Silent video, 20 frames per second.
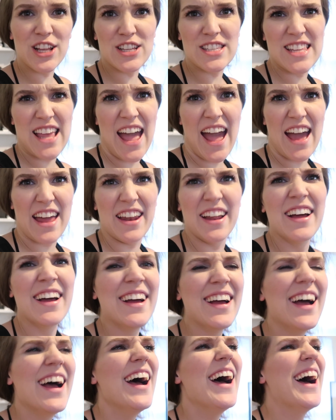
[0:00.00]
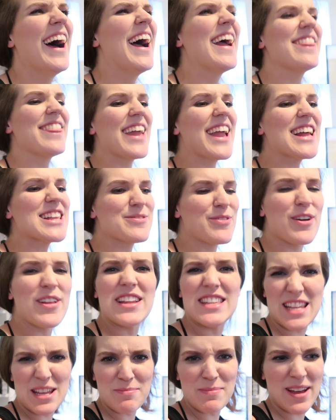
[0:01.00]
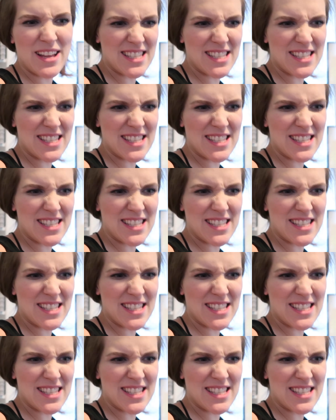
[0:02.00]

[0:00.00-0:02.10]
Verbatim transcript: a little sad. I think it's more that they